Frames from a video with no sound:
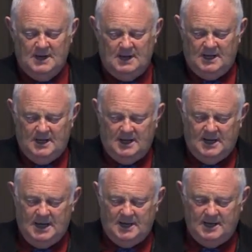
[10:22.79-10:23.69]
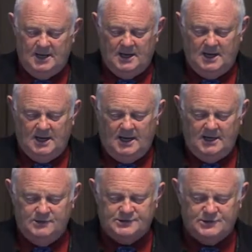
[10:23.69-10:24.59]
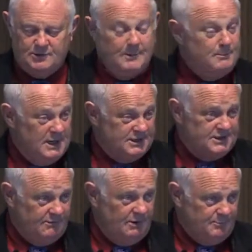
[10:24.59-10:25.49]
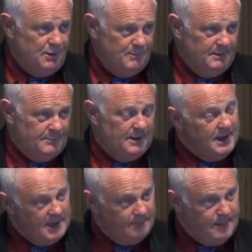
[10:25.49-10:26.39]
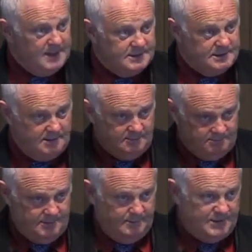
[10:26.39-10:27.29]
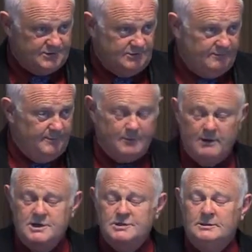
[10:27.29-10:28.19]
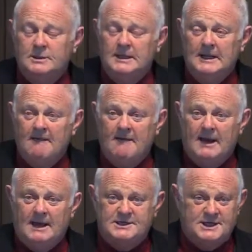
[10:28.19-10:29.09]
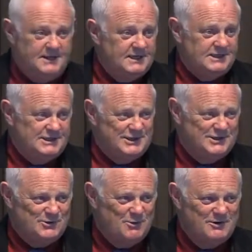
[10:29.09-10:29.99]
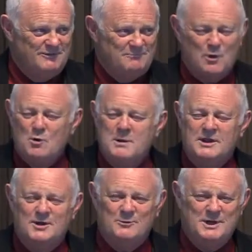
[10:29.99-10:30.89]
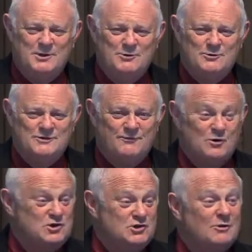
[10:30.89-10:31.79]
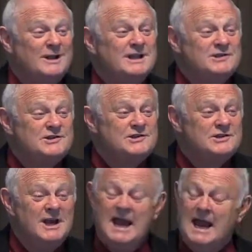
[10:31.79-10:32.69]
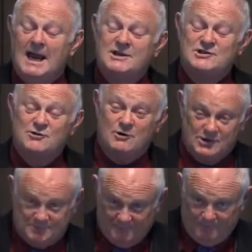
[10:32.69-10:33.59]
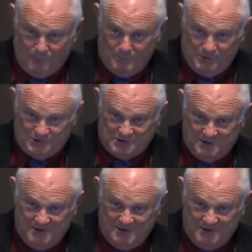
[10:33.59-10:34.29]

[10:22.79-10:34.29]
uh, and uh, he used the term a ministerial permit. By that, he meant uh, the Minister of Immigration. And he said, This is the sort of permit that we use for journalists and circus performers.